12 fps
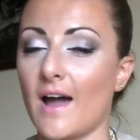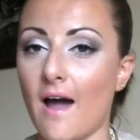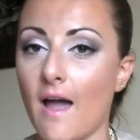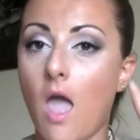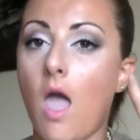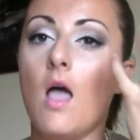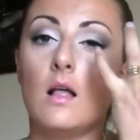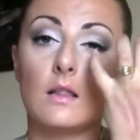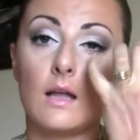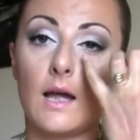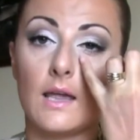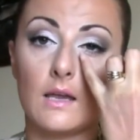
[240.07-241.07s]
eye,
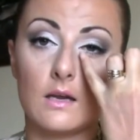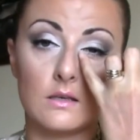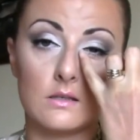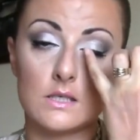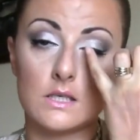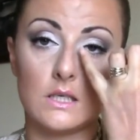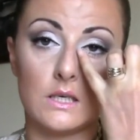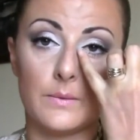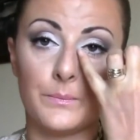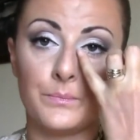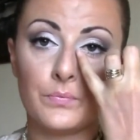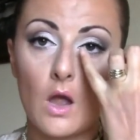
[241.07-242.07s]
like
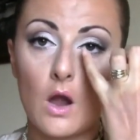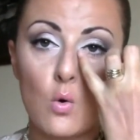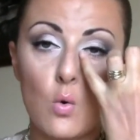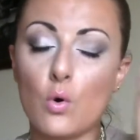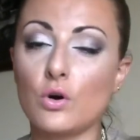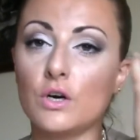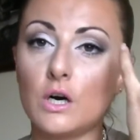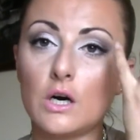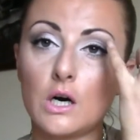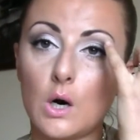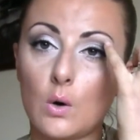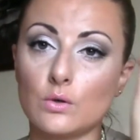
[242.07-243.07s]
the
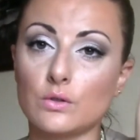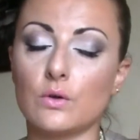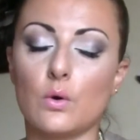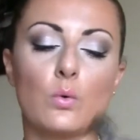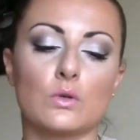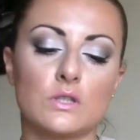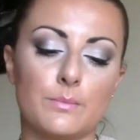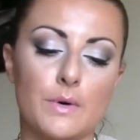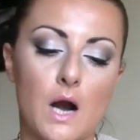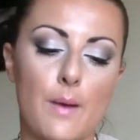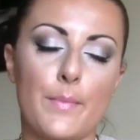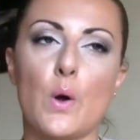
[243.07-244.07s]
corner or the
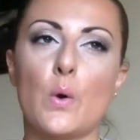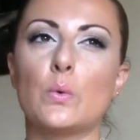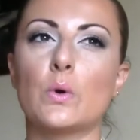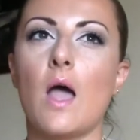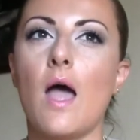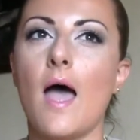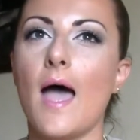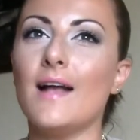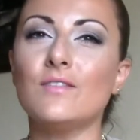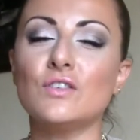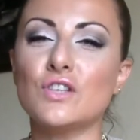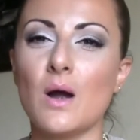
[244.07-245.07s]
brow bone.
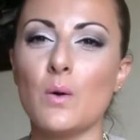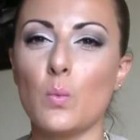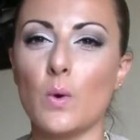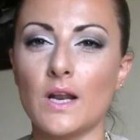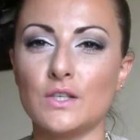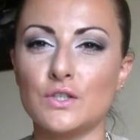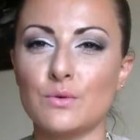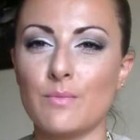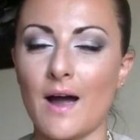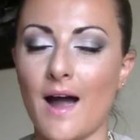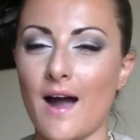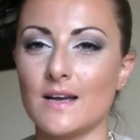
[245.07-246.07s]
Every time when I do my
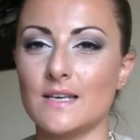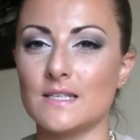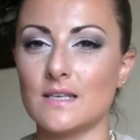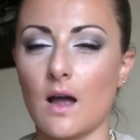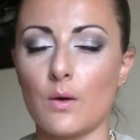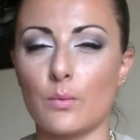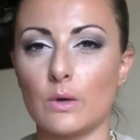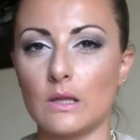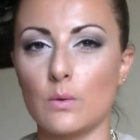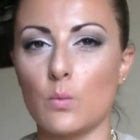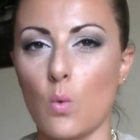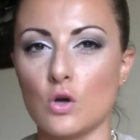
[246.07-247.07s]
eyes, I
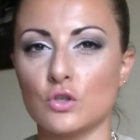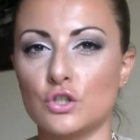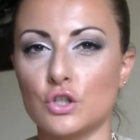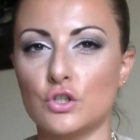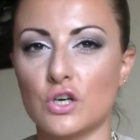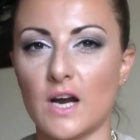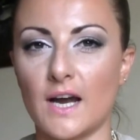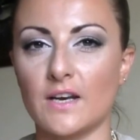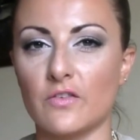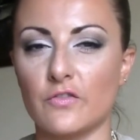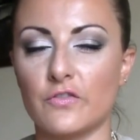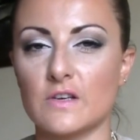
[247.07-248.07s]
really want it to kind
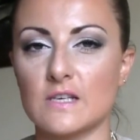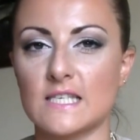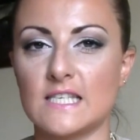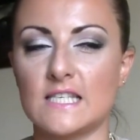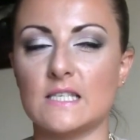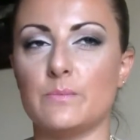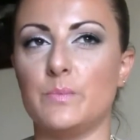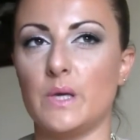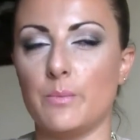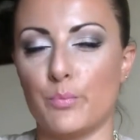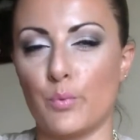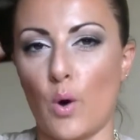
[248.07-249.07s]
of
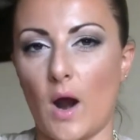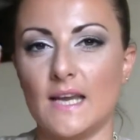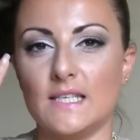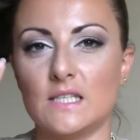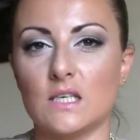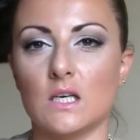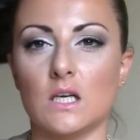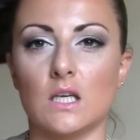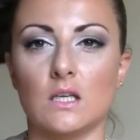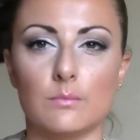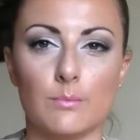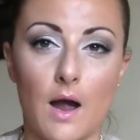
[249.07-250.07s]
be bright
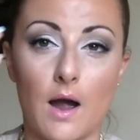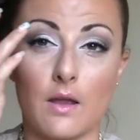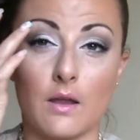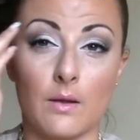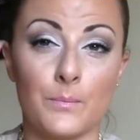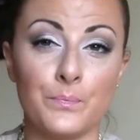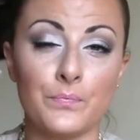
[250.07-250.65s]
in my